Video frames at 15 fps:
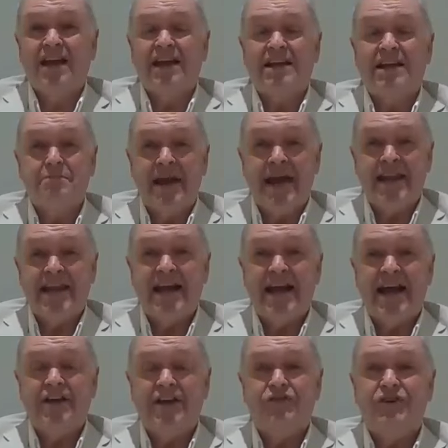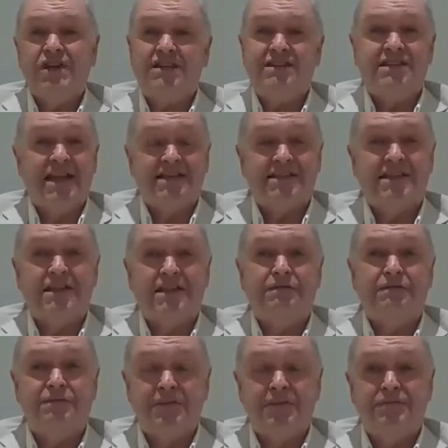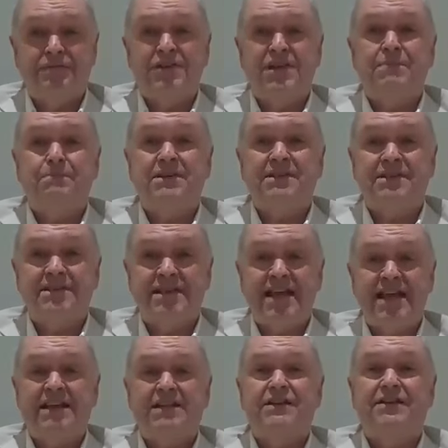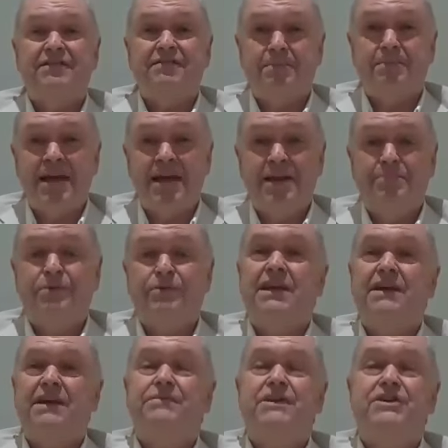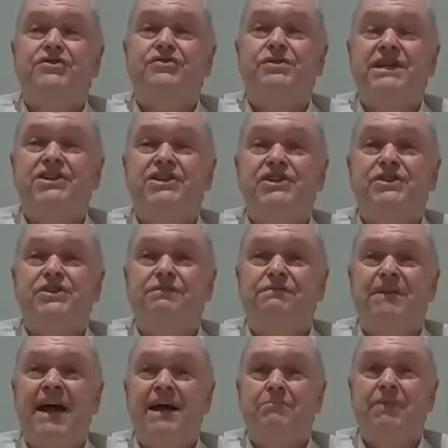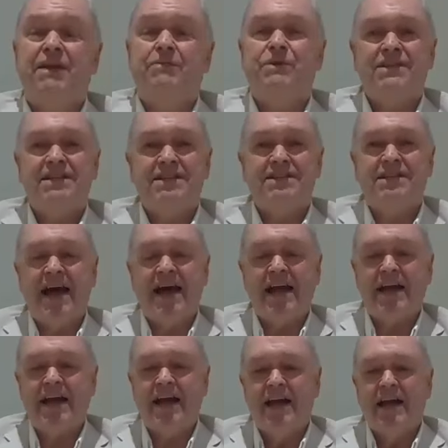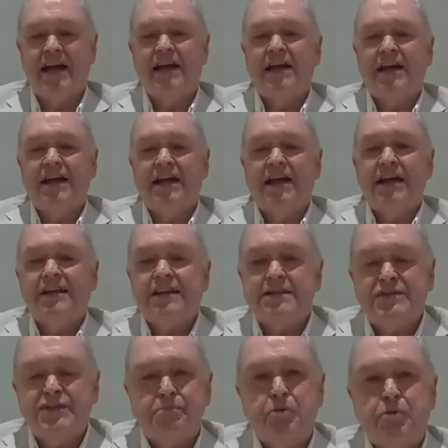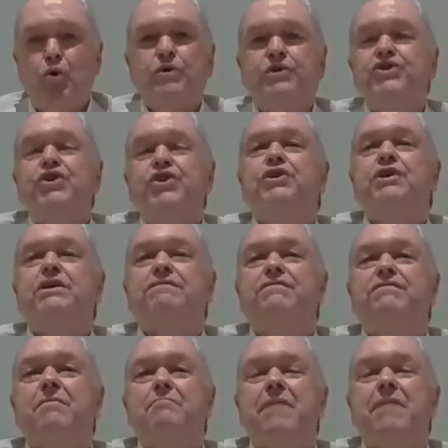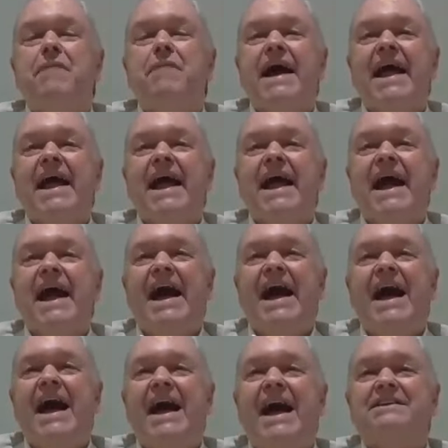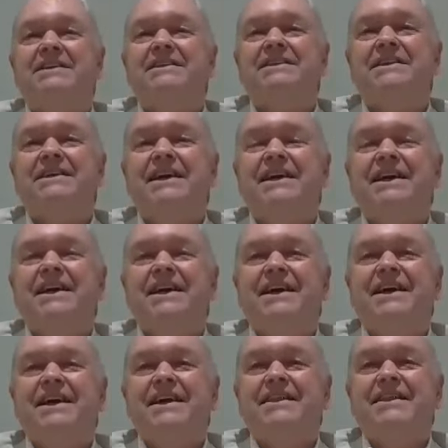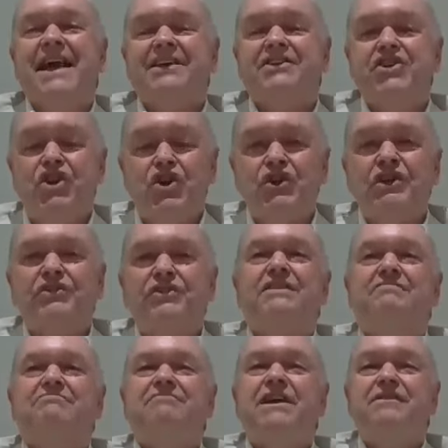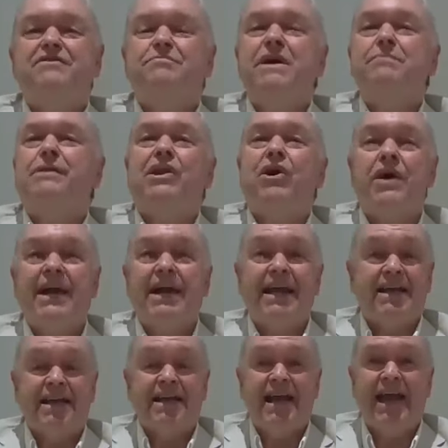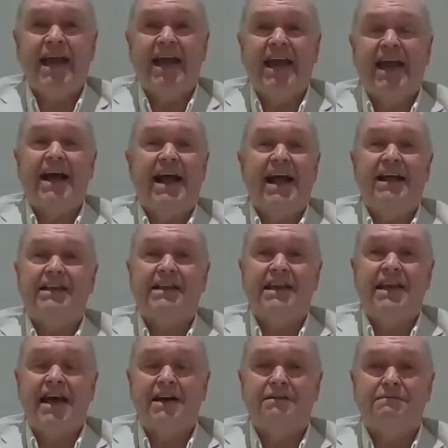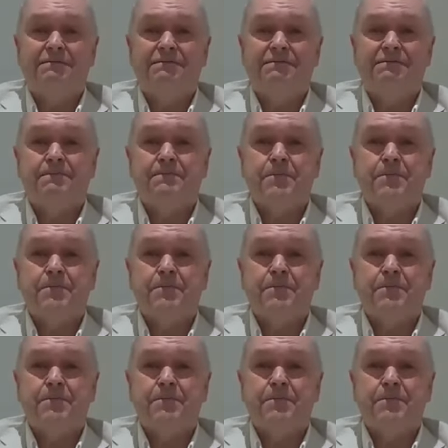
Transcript: In many countries, less than 50% of people live in a traditional family, which is like the support unit from my heart, that unit that gives me belonging and care and love.